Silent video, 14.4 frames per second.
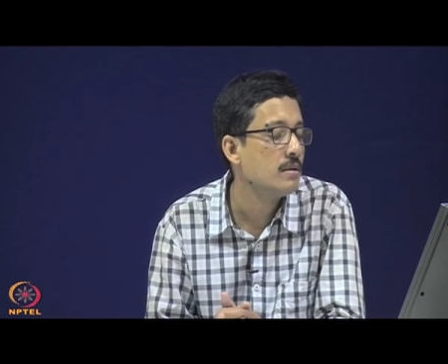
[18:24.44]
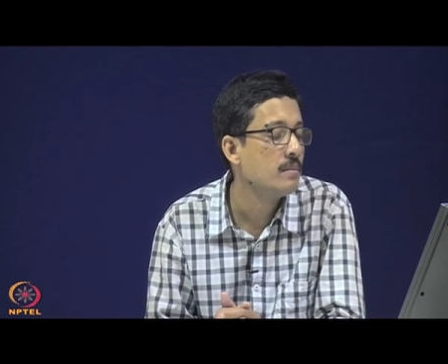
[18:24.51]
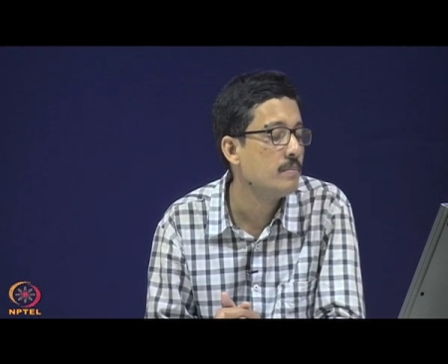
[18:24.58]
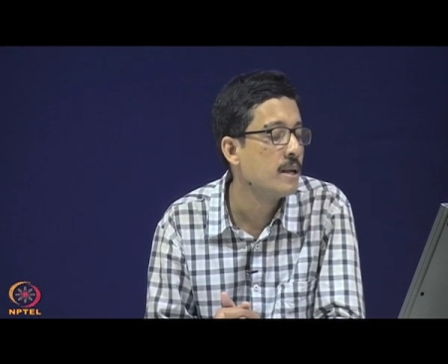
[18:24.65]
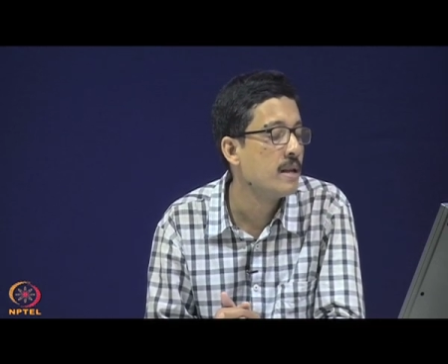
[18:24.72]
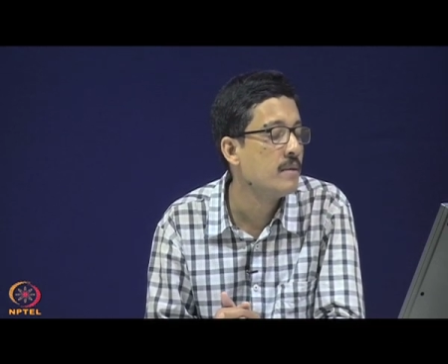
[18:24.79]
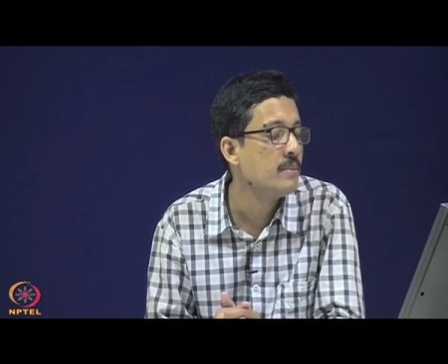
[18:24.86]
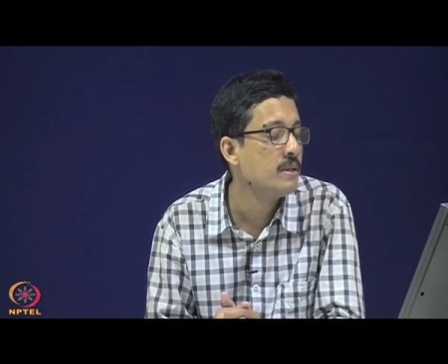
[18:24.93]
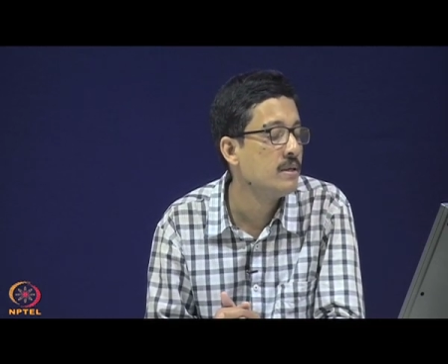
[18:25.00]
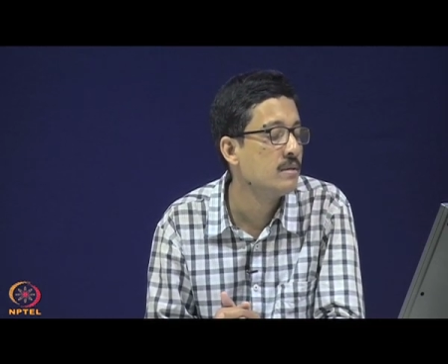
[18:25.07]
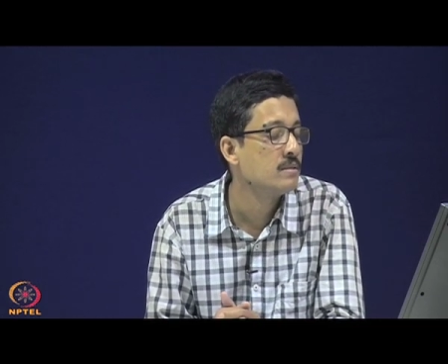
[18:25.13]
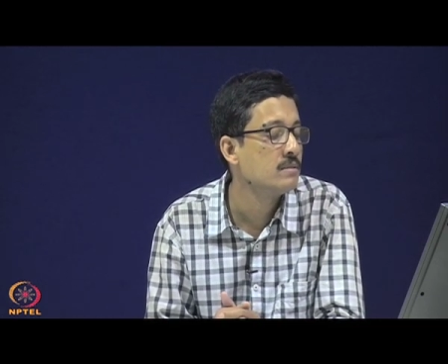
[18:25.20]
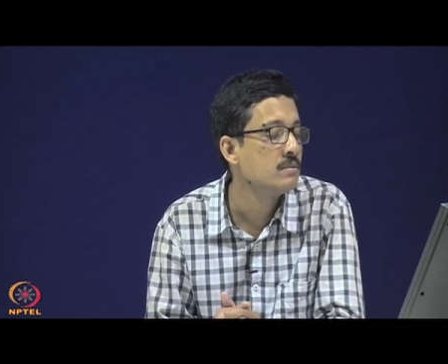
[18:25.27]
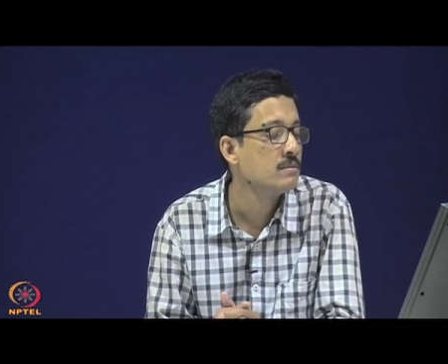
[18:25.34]

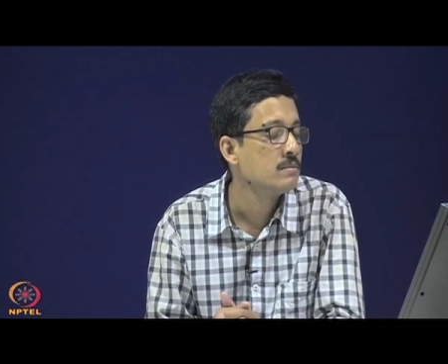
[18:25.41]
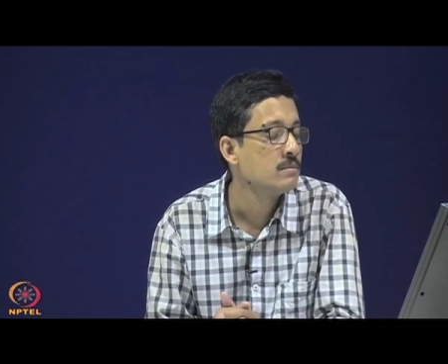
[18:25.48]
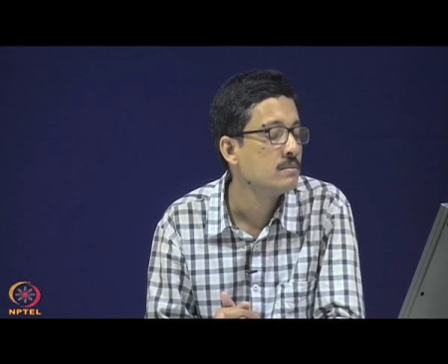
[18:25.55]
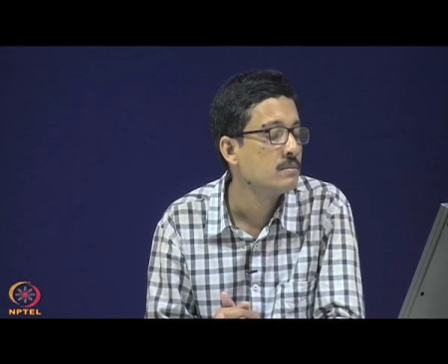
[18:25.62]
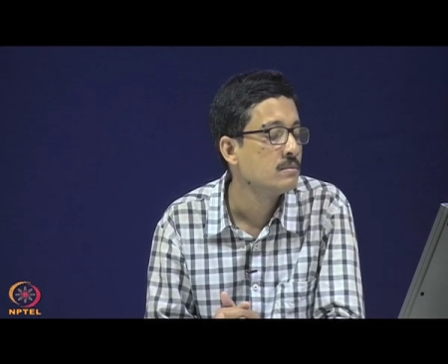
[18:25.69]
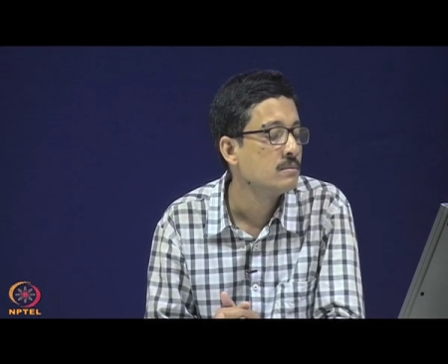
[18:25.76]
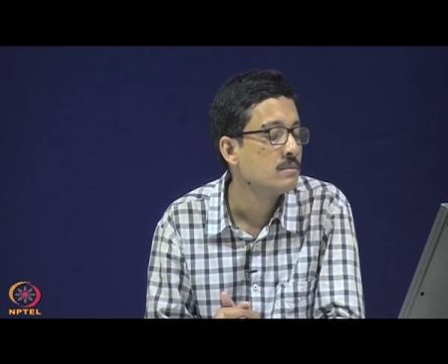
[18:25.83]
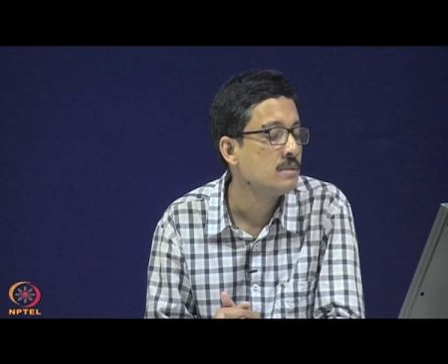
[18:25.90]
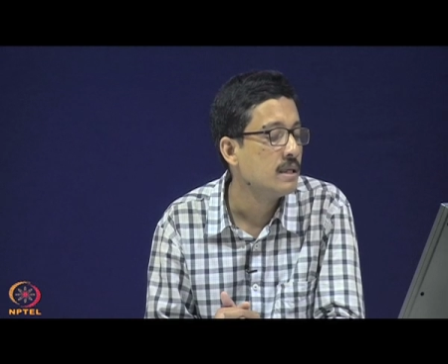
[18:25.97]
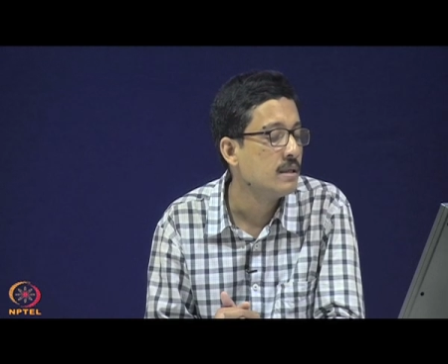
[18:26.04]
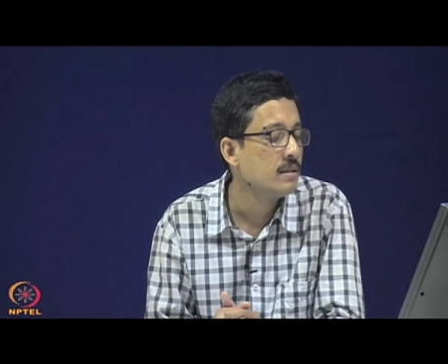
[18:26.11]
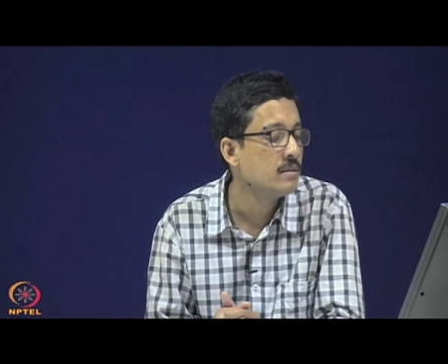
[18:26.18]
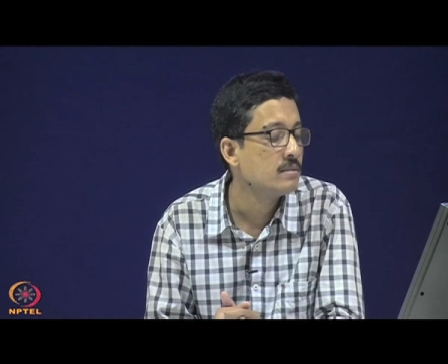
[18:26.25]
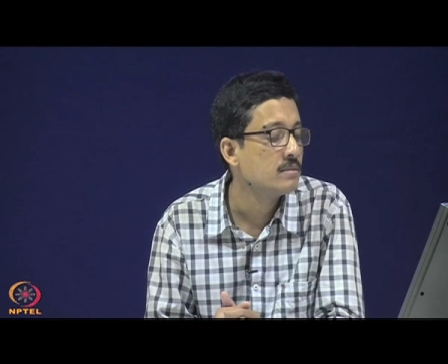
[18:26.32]
parameters,
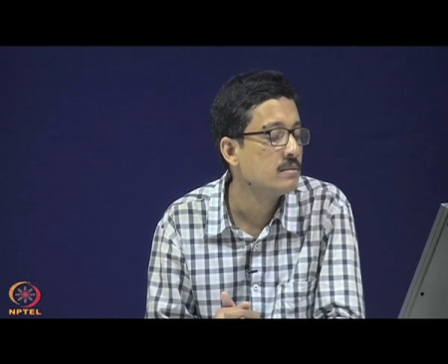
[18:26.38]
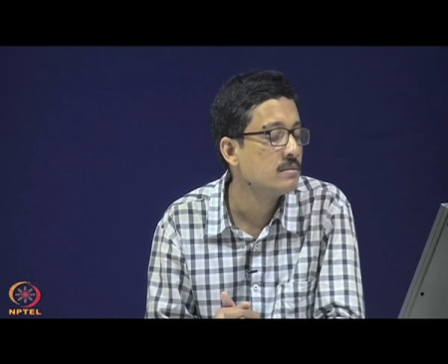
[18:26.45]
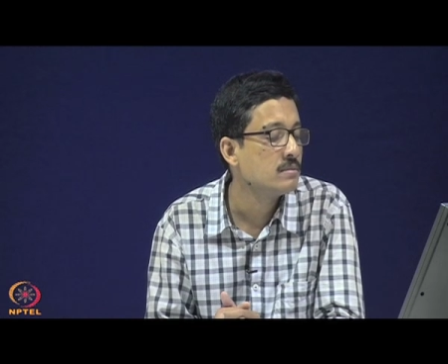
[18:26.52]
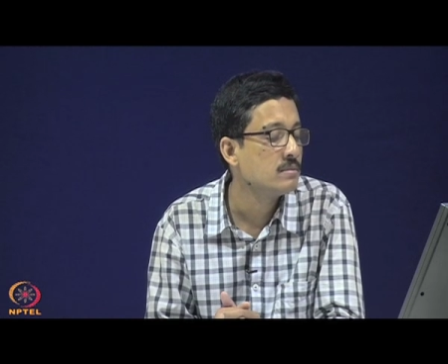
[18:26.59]
that is